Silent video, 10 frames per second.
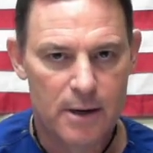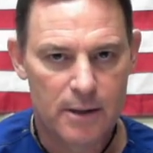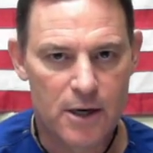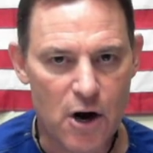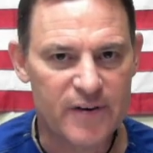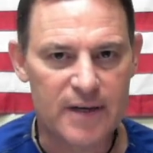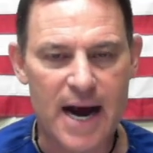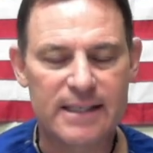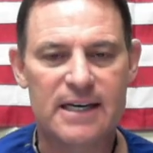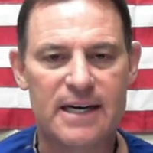
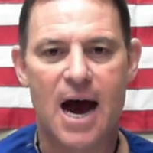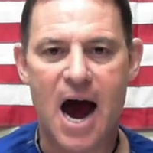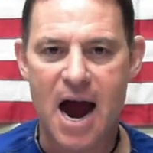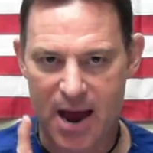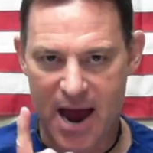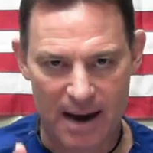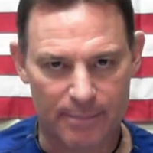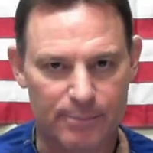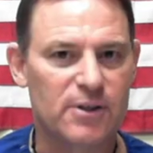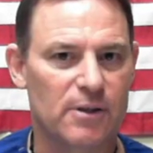COVID-19, I'm
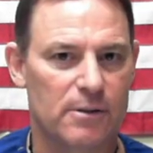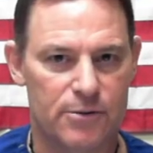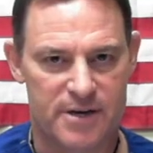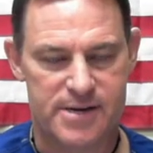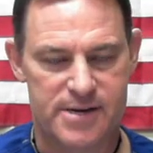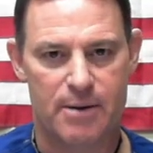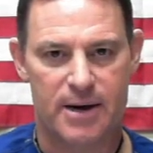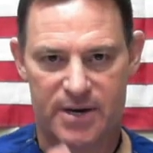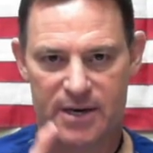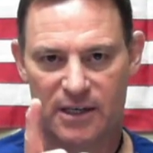absolutely thinking about
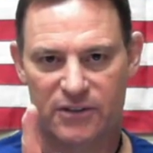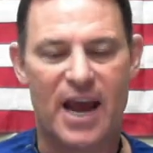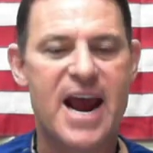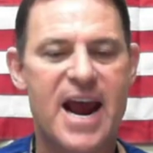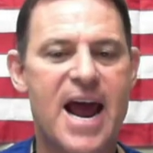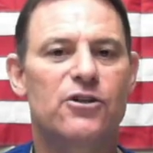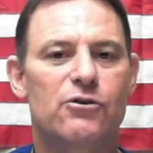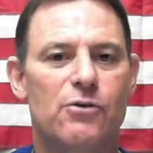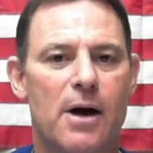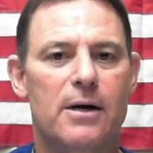it, because they had a
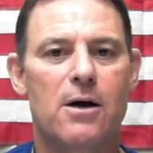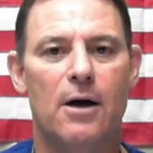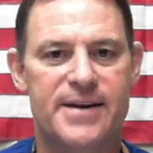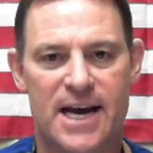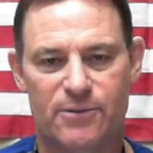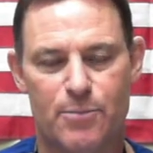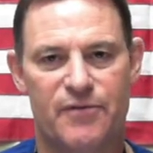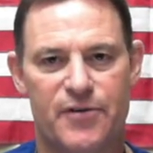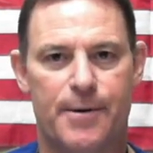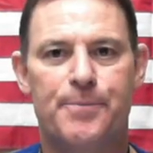drug called
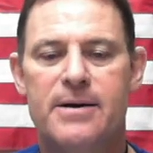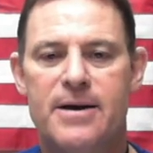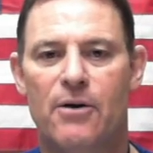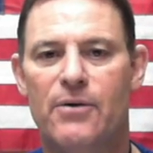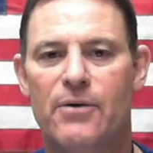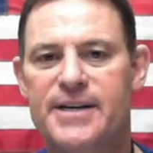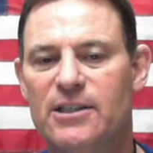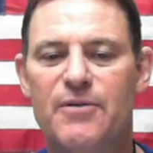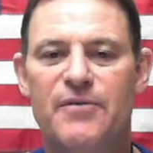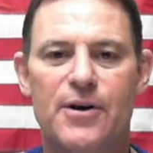Rendezmavir. Now,
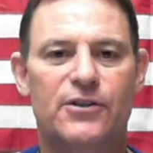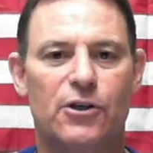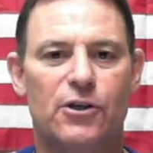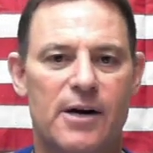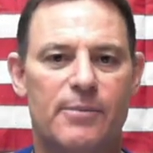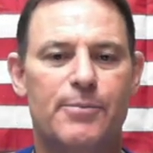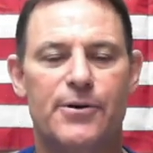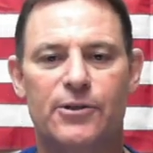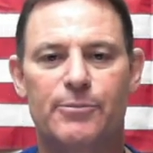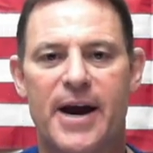Rendezmavir is a drug
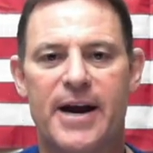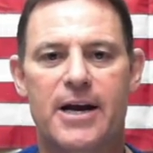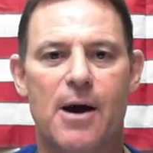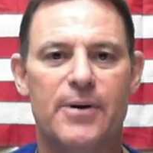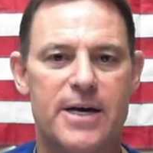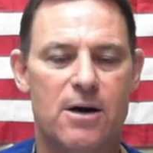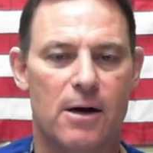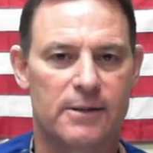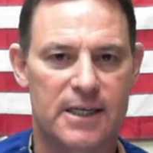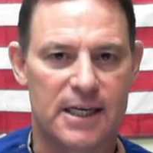produced by a company
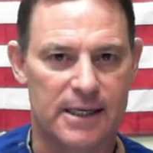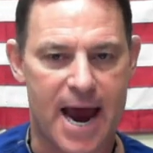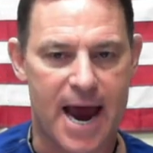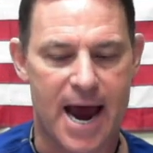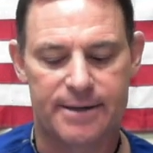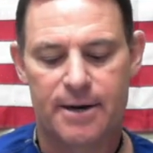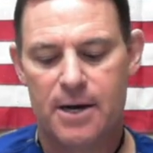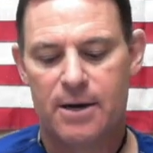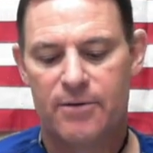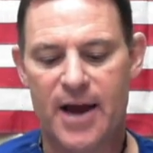called Gilead
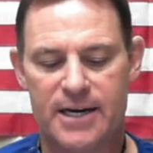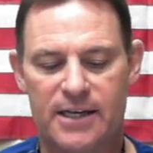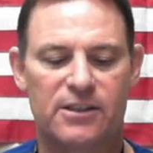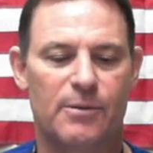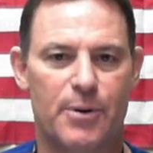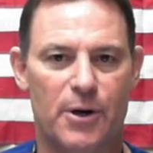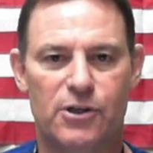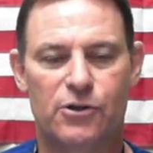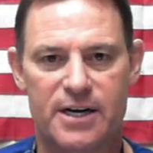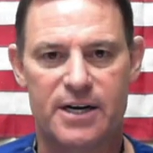that is supposed to
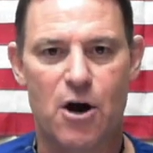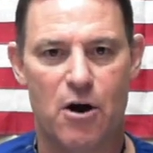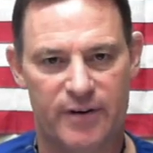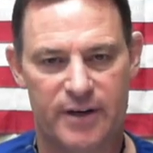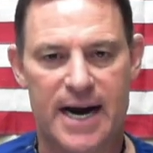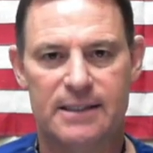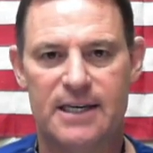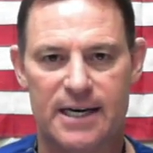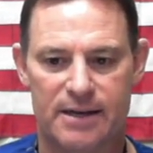treat COVID-19, and